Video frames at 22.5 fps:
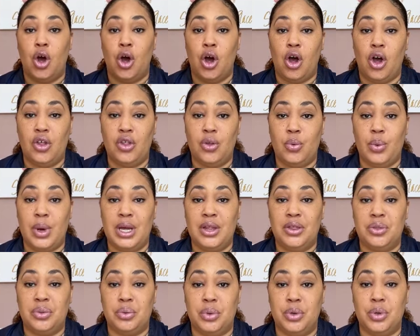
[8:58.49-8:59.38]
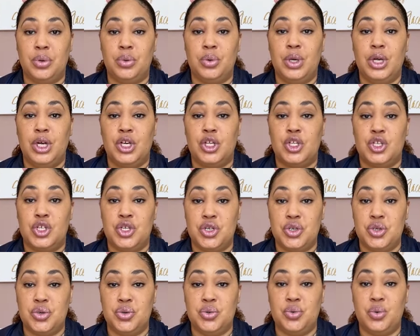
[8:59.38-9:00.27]
all the way through
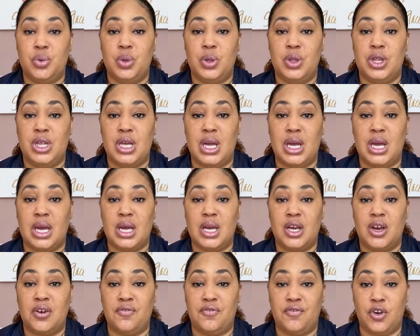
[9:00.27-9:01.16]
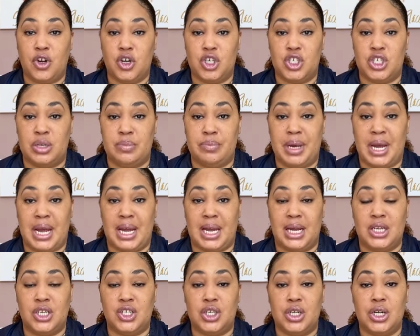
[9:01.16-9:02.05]
to the conversion
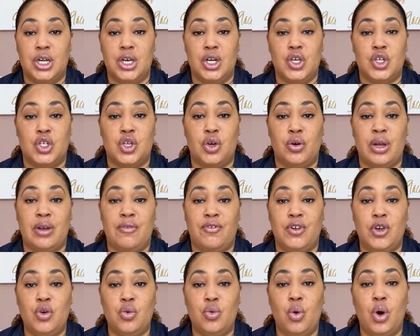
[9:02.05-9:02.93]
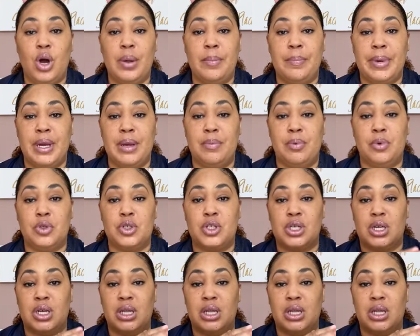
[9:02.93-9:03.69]
page. So if you want people to